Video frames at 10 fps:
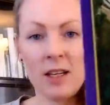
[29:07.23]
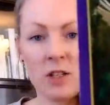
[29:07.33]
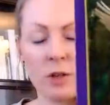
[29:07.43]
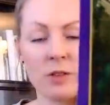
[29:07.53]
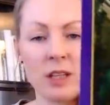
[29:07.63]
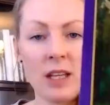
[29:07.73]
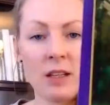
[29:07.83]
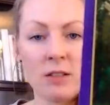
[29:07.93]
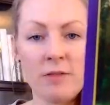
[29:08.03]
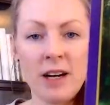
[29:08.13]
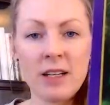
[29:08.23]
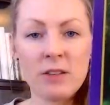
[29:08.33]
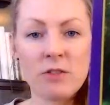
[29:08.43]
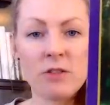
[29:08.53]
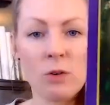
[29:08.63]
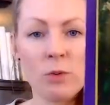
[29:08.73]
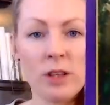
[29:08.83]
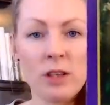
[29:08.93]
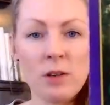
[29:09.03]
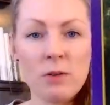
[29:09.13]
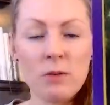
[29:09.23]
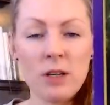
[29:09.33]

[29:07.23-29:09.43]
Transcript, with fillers: it shows again the divine is so with you,